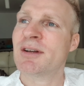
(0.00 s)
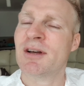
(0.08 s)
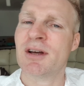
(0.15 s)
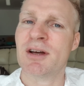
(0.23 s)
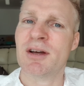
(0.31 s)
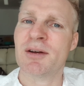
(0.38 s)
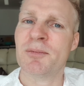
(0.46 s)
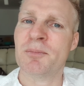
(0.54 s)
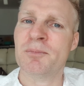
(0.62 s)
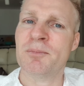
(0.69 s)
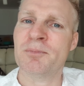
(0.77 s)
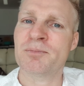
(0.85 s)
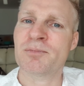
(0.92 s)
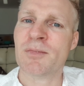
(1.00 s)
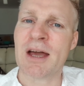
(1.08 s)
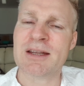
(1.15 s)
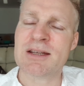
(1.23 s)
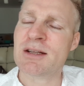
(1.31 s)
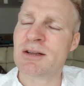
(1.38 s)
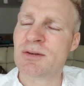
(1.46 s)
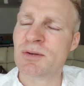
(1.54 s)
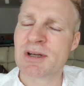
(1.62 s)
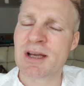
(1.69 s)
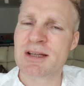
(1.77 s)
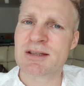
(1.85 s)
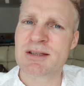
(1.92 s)
I didn't
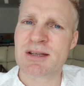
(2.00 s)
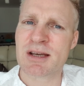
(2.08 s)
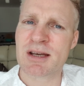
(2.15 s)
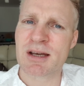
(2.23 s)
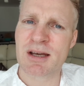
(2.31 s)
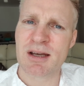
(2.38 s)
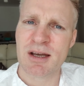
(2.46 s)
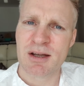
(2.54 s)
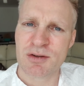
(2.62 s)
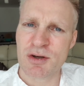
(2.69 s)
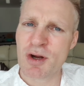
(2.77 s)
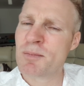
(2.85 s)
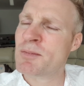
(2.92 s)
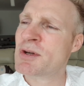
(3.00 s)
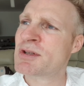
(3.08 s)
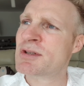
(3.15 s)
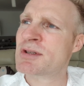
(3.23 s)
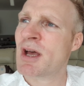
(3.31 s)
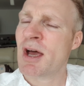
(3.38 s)
look at the numbers,